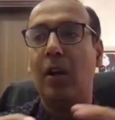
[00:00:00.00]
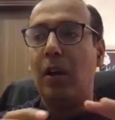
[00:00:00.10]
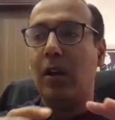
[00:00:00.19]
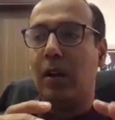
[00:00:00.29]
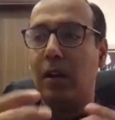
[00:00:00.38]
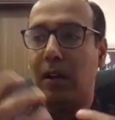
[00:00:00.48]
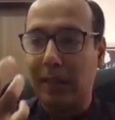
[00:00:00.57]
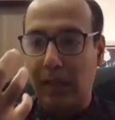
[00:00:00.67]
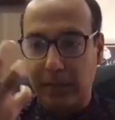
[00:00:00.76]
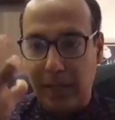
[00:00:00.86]

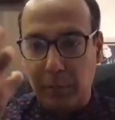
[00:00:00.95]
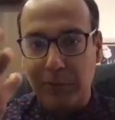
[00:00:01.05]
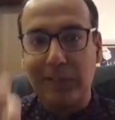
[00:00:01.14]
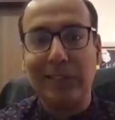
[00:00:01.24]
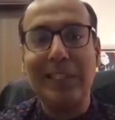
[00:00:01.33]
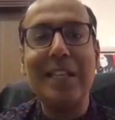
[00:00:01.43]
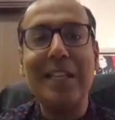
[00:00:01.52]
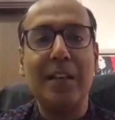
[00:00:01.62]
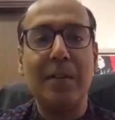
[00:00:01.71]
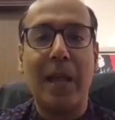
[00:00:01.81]
There was a
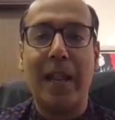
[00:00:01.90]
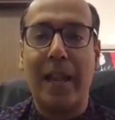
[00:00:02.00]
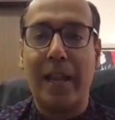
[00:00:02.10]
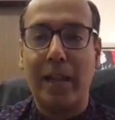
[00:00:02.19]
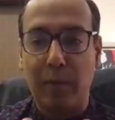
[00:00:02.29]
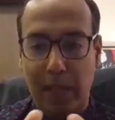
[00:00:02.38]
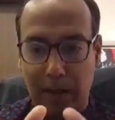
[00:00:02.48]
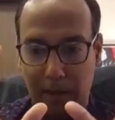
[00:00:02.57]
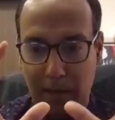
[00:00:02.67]
scene in my head where